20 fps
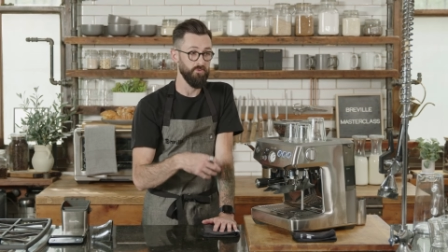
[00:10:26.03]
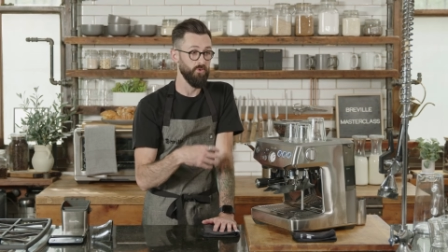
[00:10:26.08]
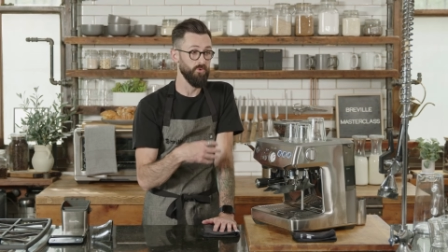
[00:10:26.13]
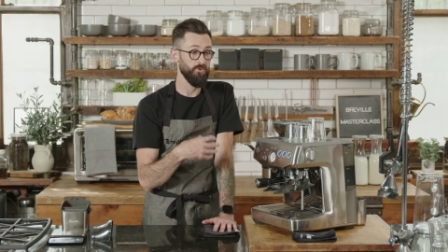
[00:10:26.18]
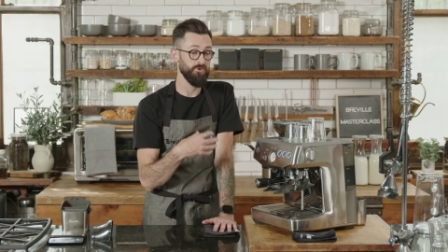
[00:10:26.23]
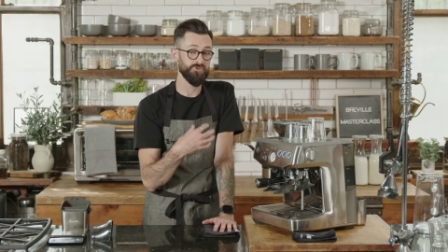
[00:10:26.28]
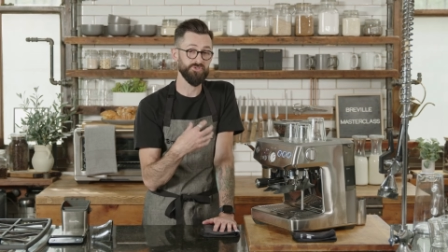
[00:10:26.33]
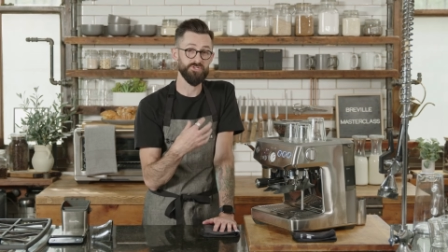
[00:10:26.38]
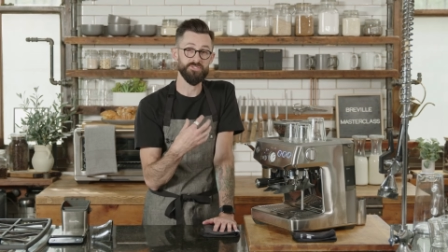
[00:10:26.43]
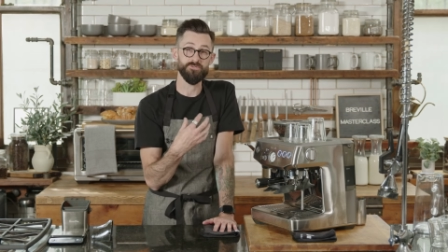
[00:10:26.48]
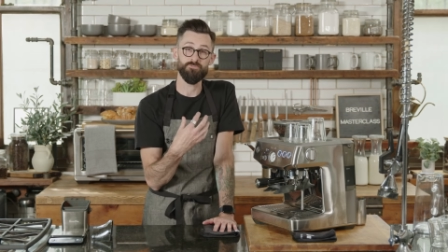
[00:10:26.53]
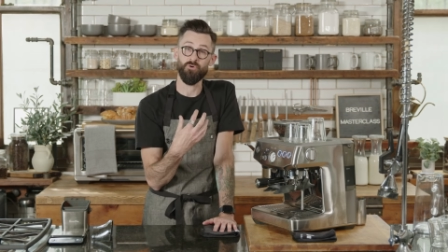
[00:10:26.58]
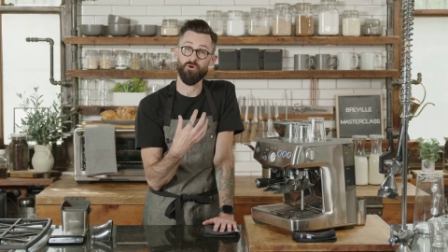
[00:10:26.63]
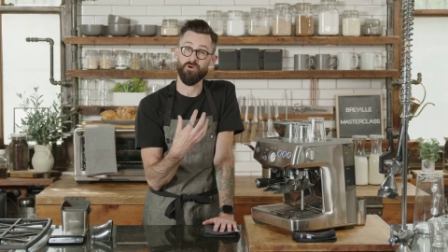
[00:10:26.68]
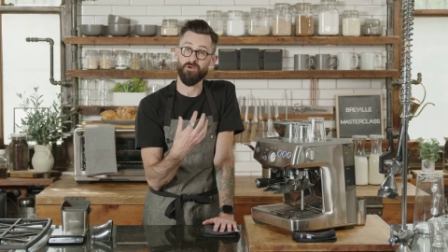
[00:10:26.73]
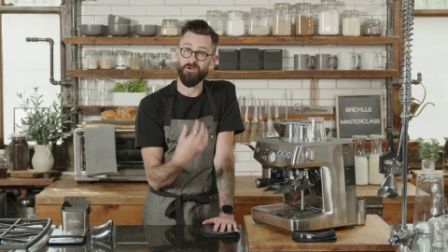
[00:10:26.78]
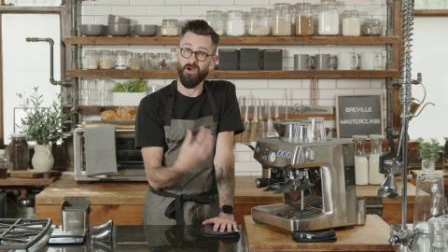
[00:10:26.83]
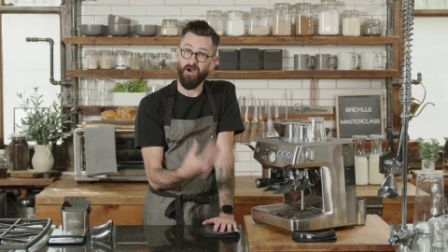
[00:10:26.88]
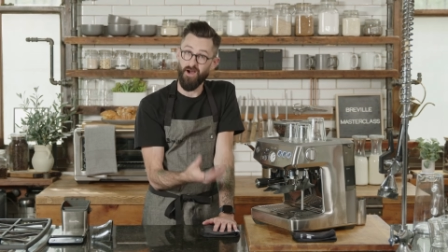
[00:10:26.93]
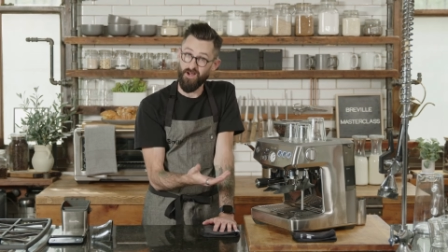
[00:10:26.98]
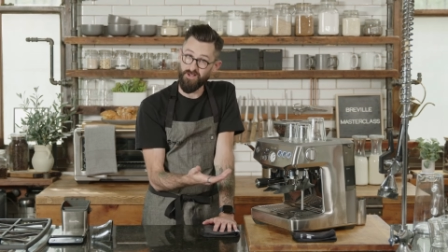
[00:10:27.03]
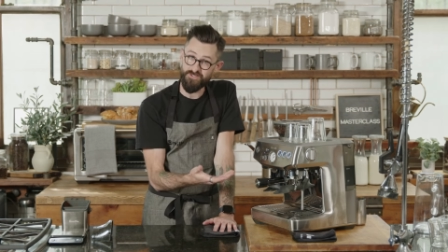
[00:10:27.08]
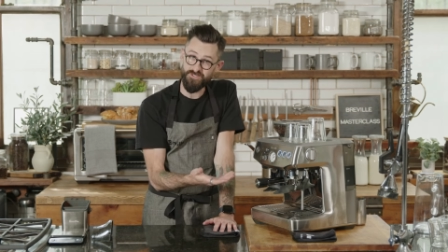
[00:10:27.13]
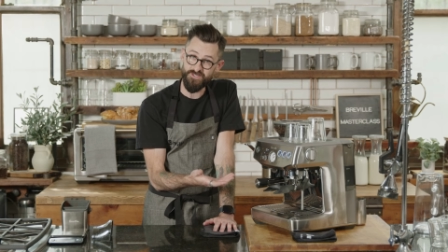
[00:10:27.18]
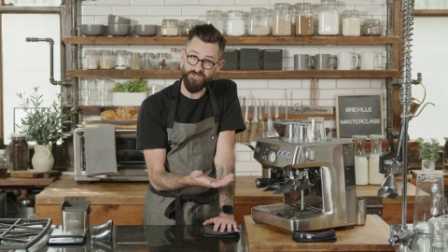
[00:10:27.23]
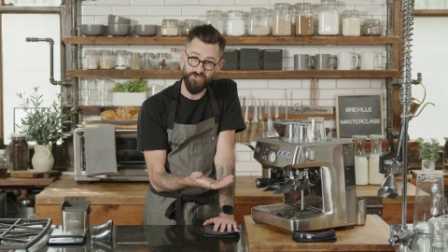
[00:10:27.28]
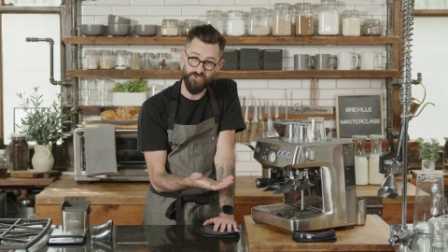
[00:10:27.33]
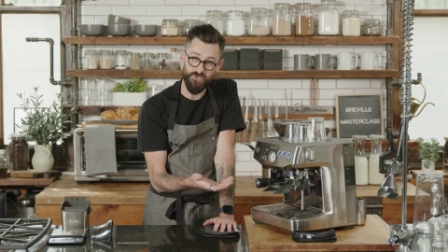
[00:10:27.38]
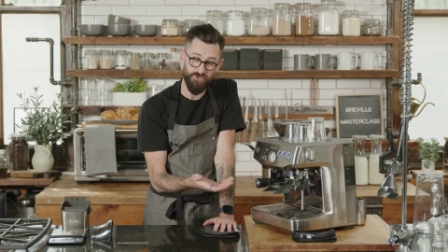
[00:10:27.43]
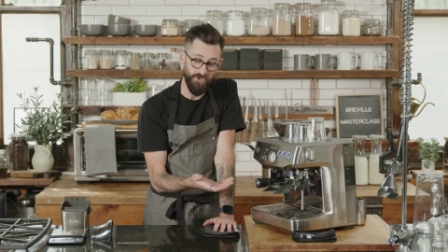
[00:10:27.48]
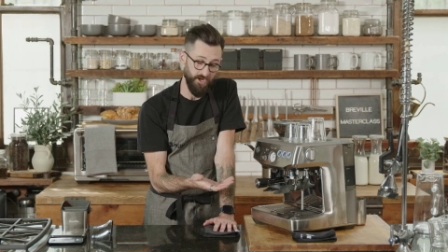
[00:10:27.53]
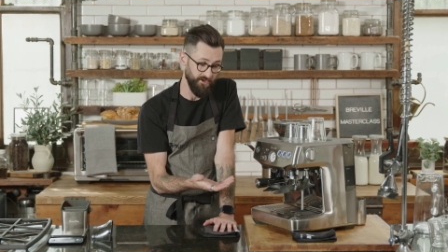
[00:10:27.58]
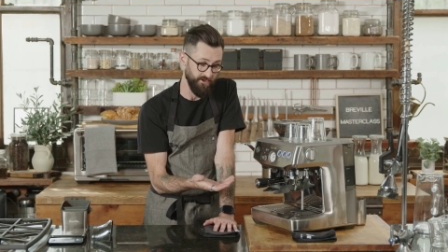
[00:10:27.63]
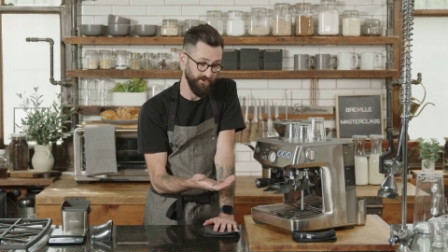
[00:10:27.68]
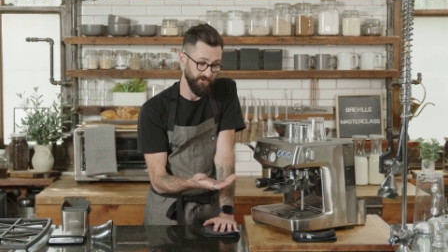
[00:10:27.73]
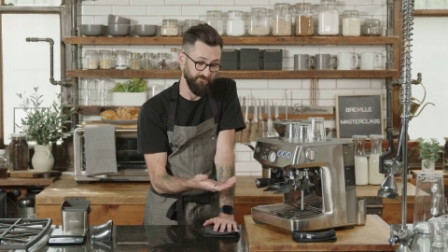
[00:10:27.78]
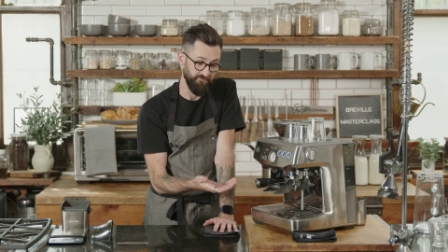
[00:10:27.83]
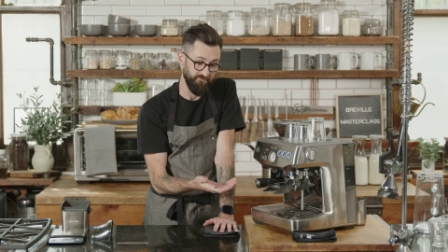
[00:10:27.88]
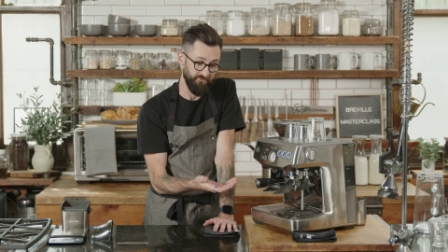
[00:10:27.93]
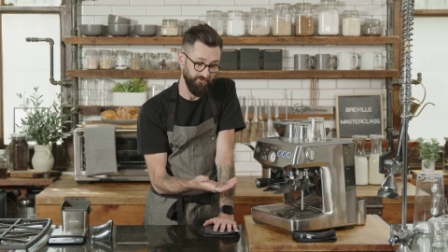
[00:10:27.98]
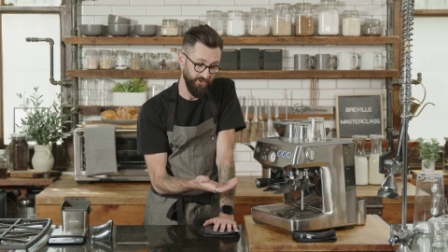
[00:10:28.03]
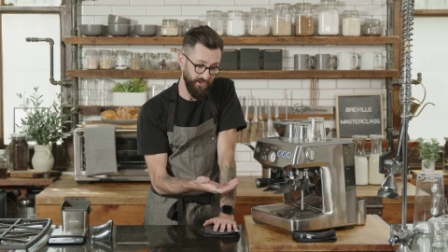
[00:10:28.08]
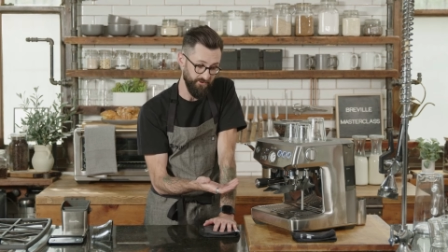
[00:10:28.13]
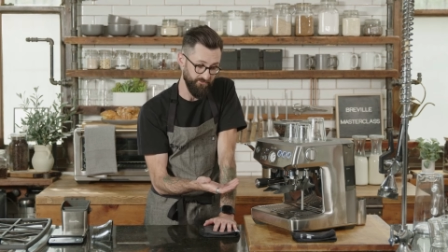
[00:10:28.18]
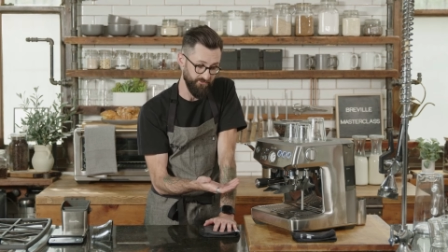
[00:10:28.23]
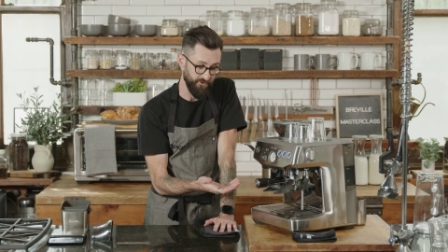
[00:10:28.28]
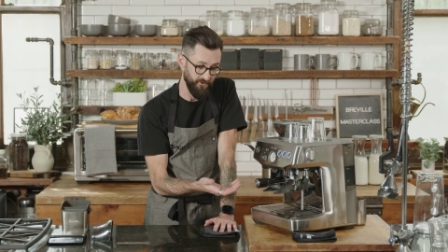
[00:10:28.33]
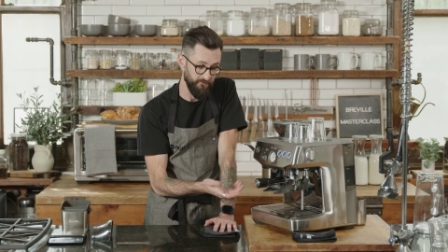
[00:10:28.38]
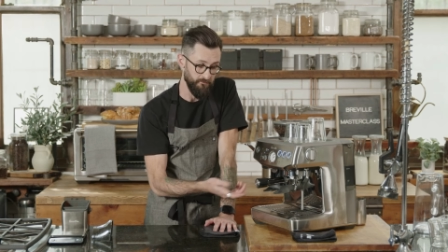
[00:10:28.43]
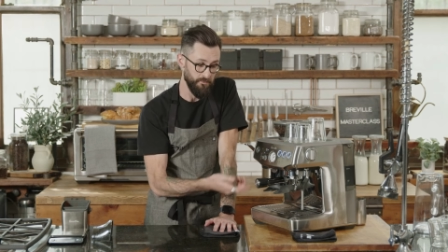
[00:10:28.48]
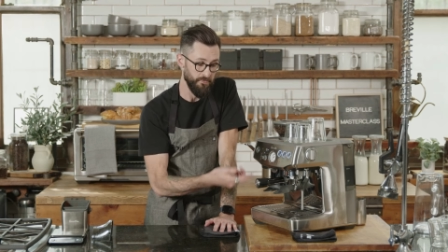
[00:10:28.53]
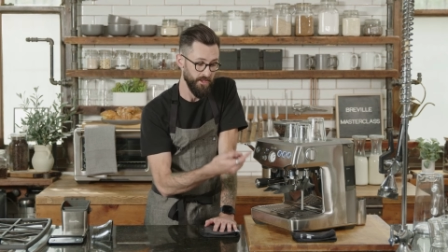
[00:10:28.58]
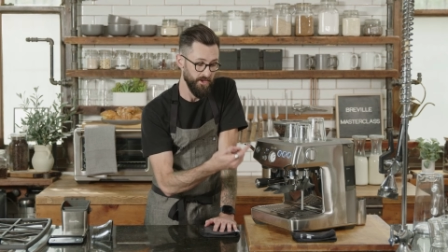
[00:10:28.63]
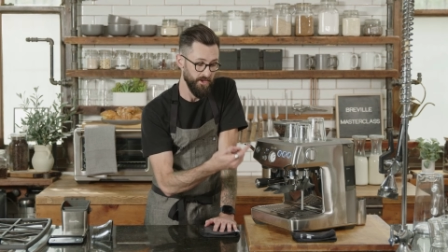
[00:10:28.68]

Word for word: or just more concentrated in flavor,